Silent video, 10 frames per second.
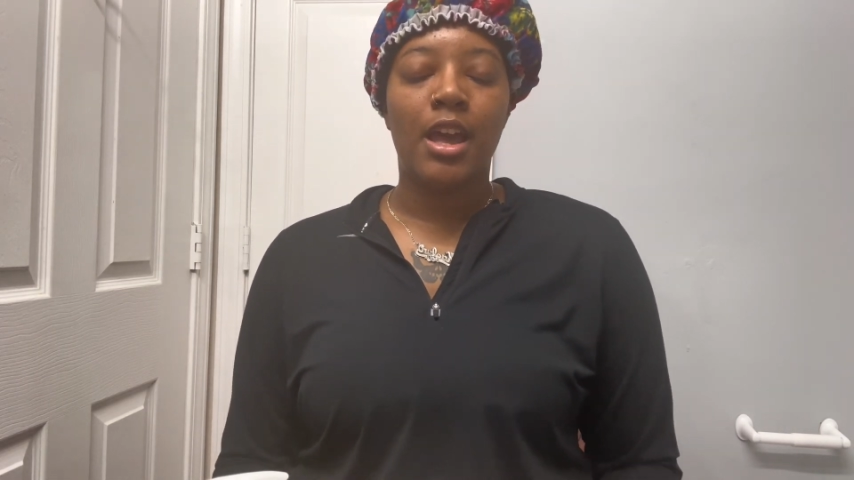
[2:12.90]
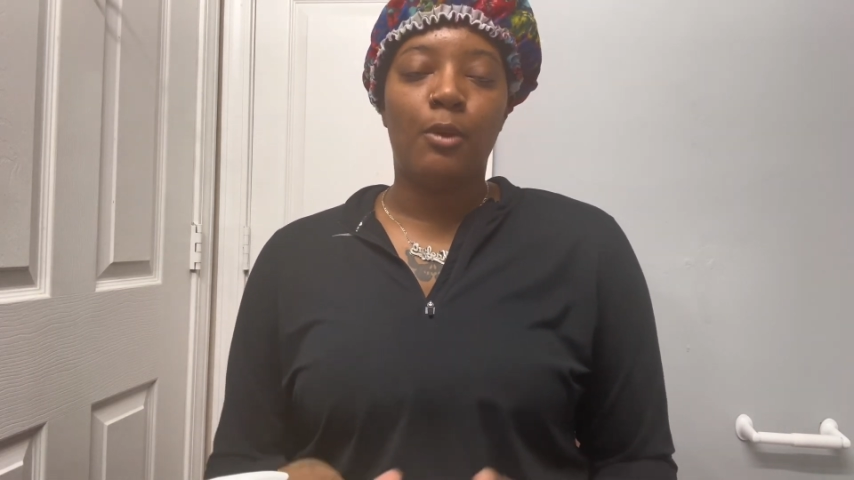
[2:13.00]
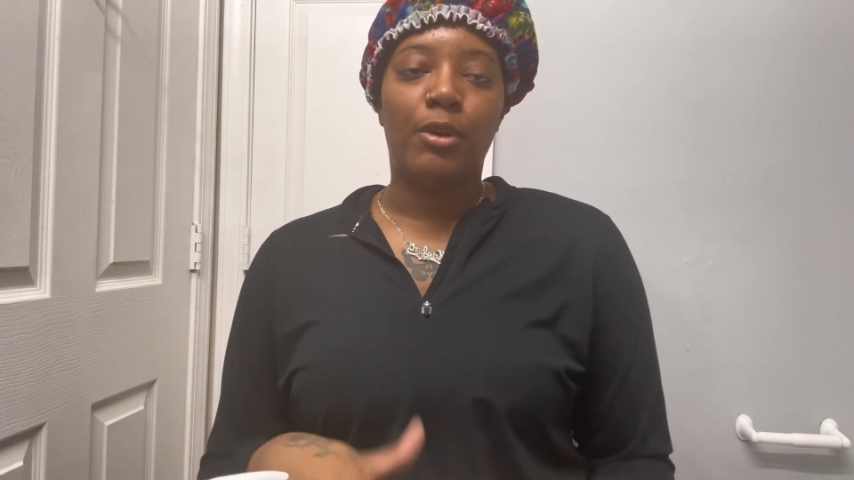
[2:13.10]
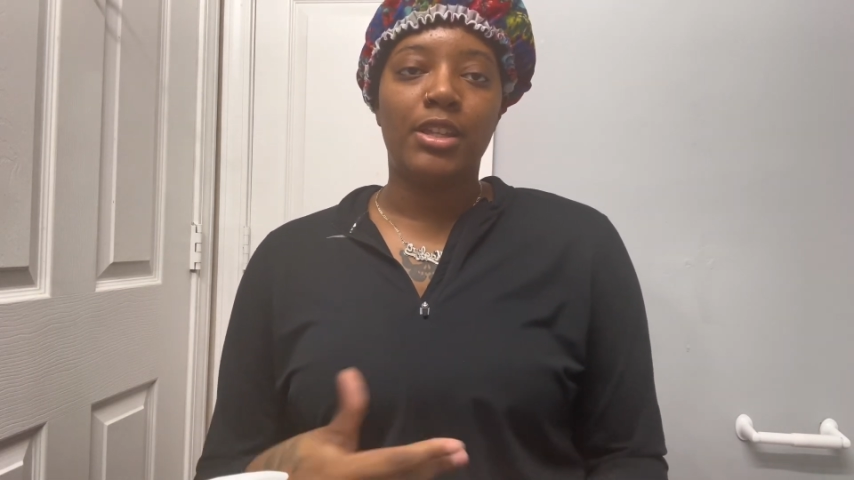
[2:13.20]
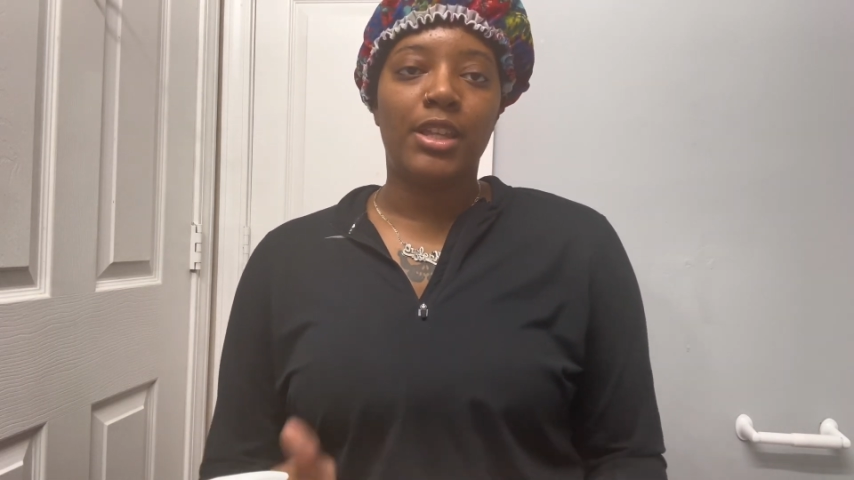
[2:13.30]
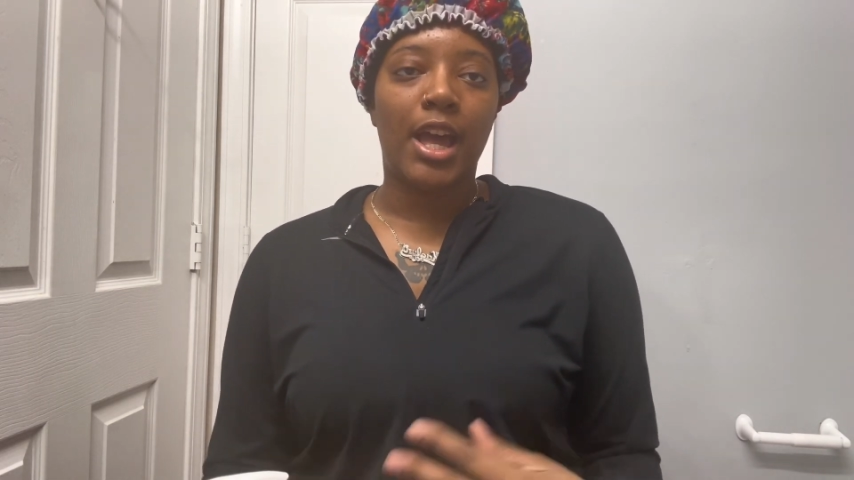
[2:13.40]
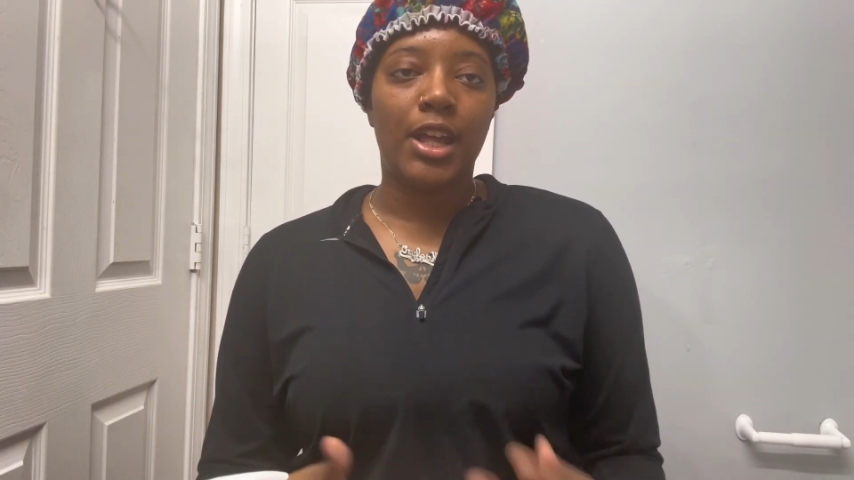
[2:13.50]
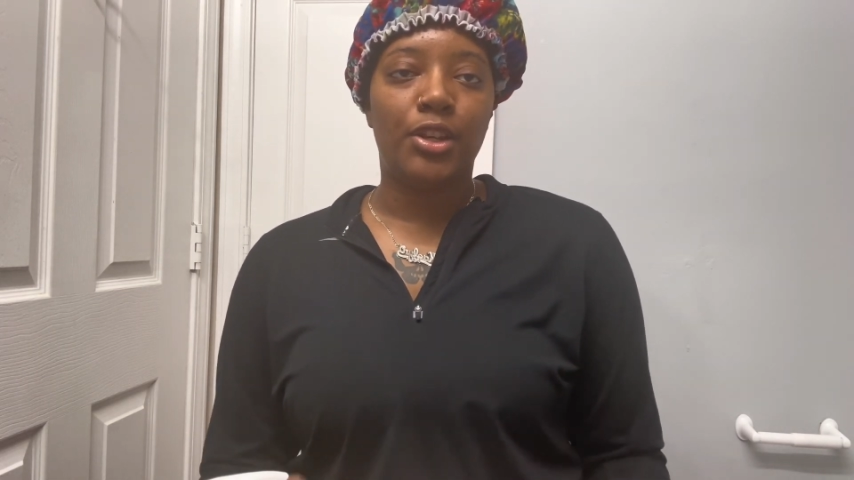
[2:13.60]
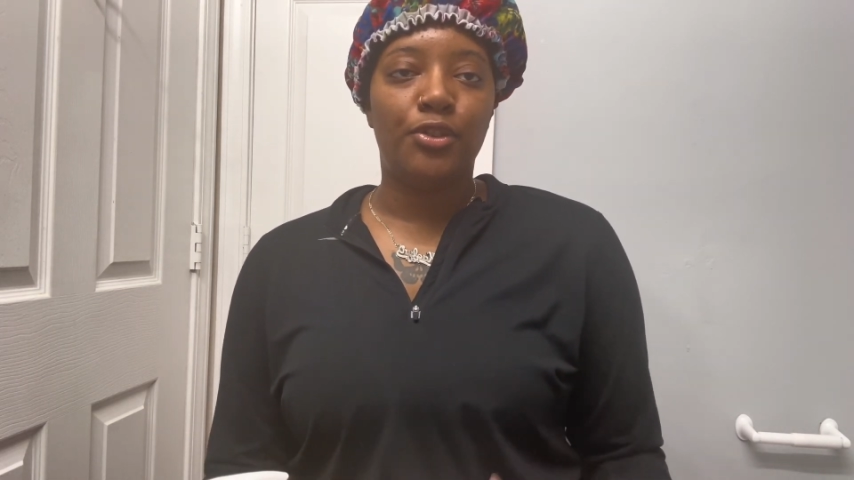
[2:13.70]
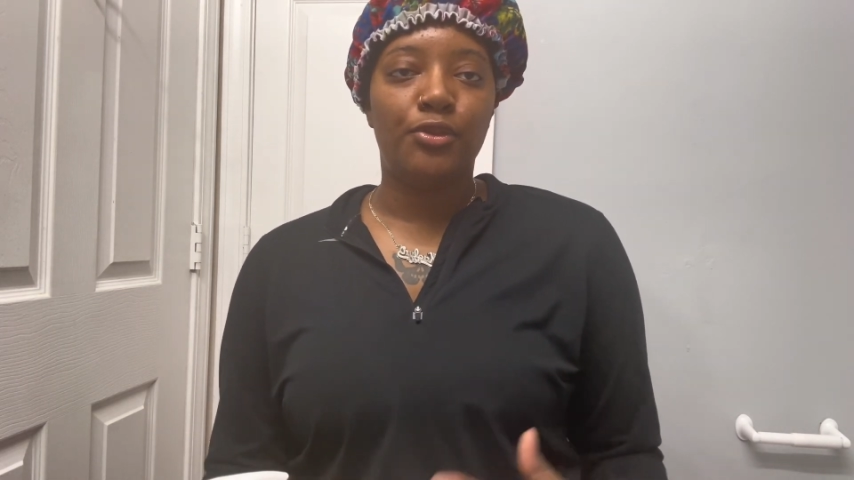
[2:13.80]
once
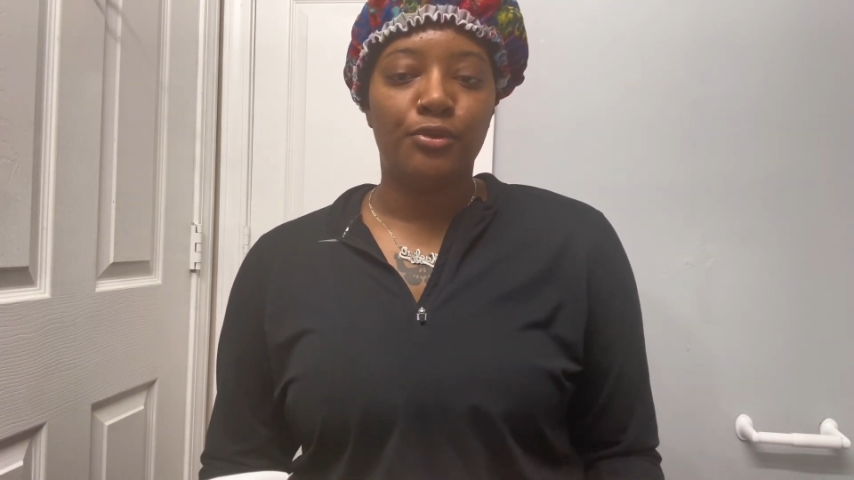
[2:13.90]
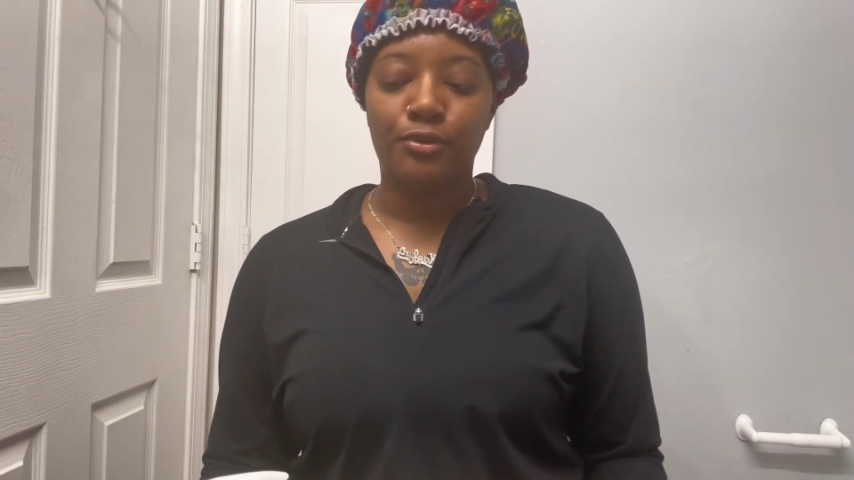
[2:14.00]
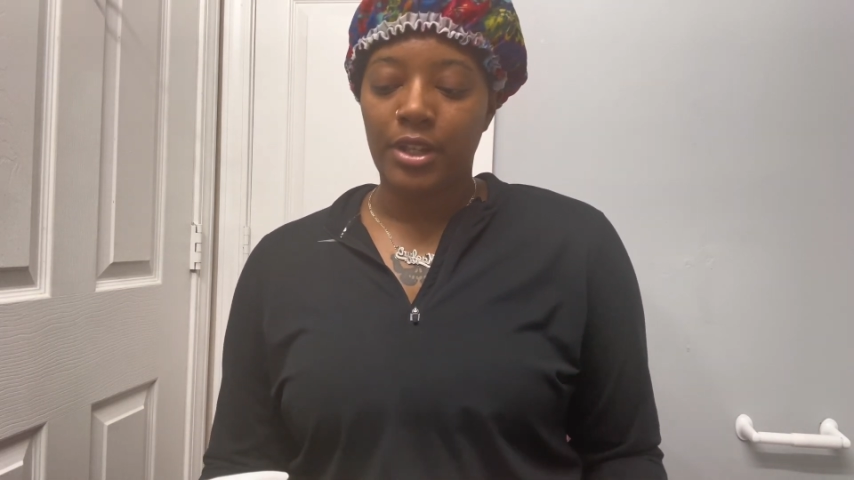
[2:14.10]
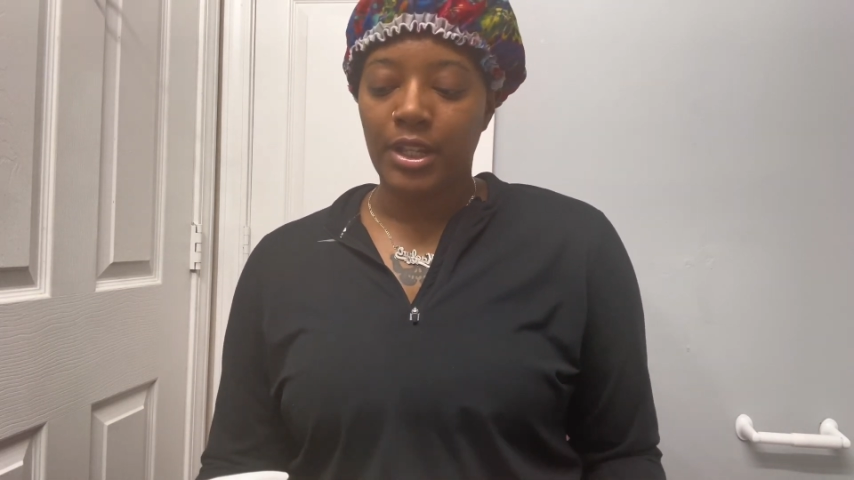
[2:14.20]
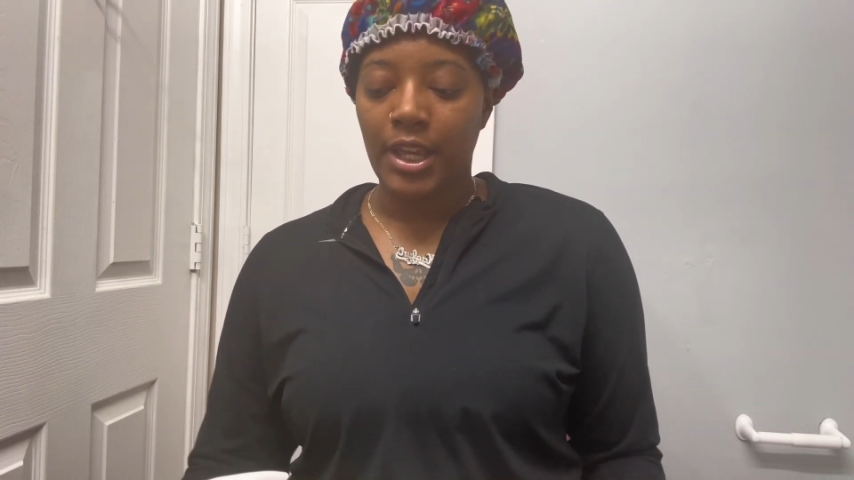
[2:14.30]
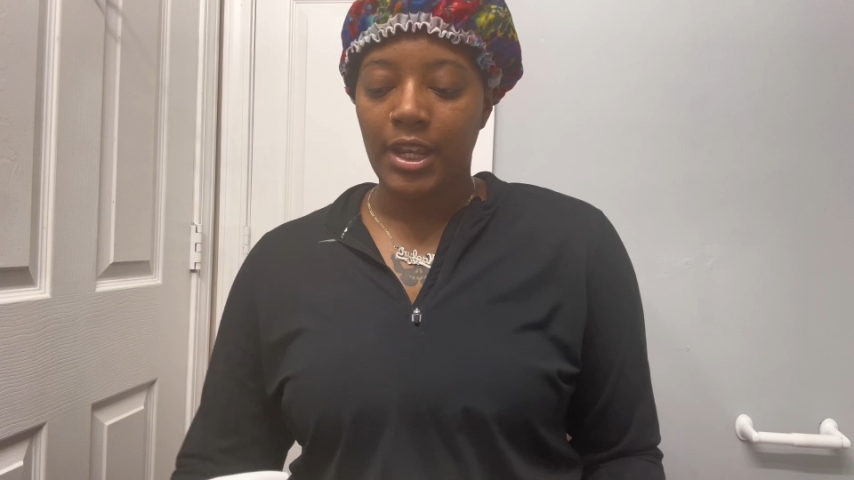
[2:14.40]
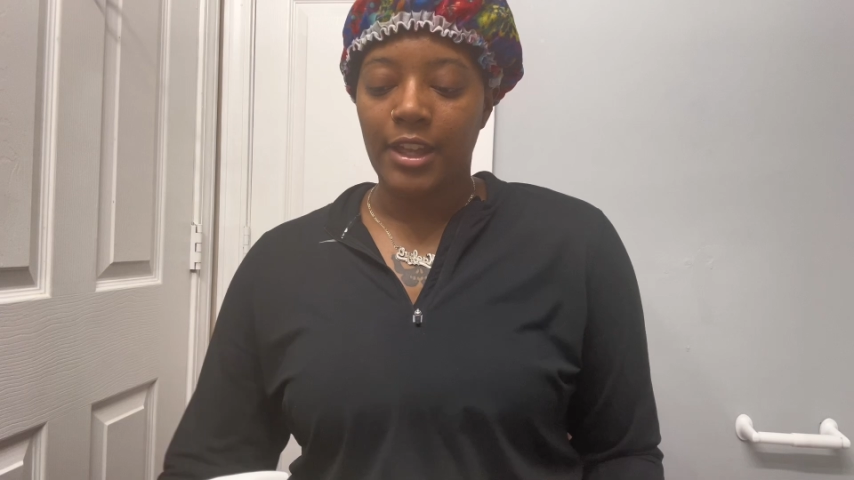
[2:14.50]
I do the clean